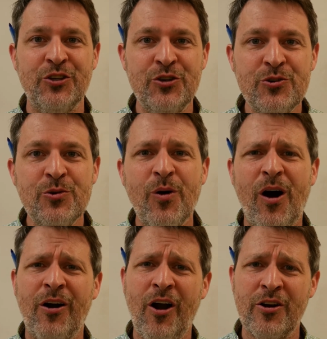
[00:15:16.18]
You
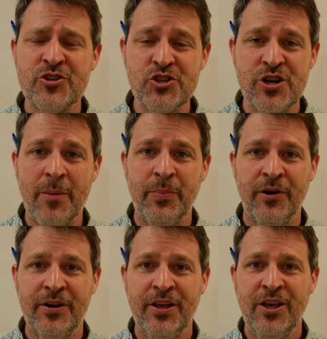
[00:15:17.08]
are our
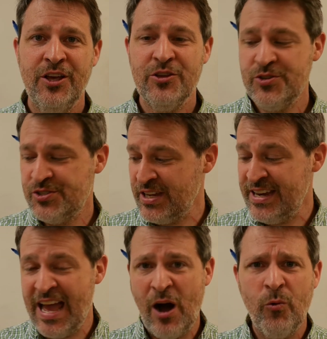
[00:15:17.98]
shepherd. You see,
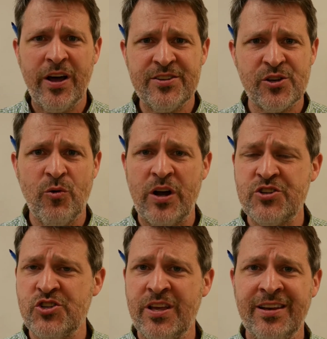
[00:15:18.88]
now what is a
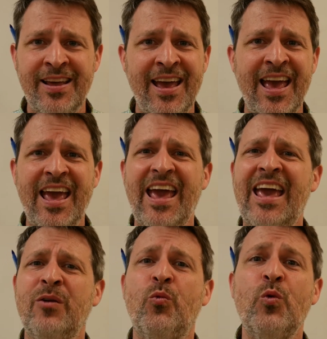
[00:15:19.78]
question?
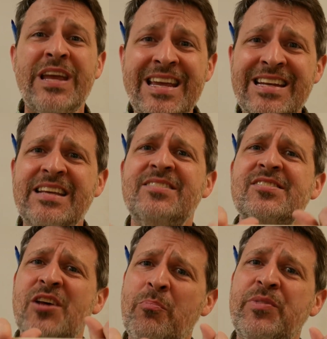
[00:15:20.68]
And we need
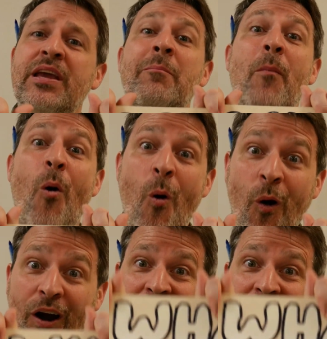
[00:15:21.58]
something more.